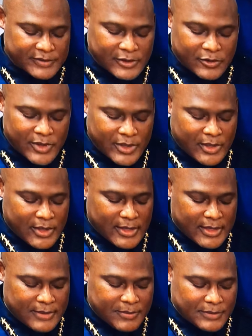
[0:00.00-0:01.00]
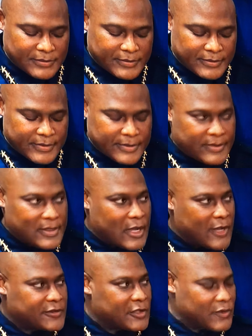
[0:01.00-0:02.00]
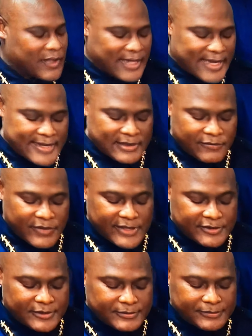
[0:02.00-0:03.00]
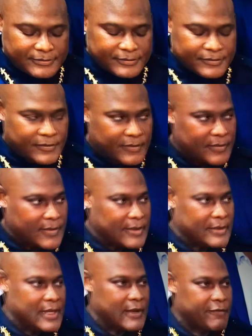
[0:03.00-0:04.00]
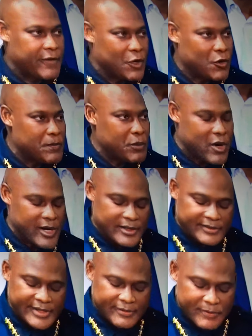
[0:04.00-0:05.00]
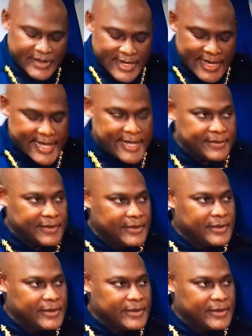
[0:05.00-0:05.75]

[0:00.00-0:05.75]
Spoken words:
So also the gang division, our federal partners, FBI,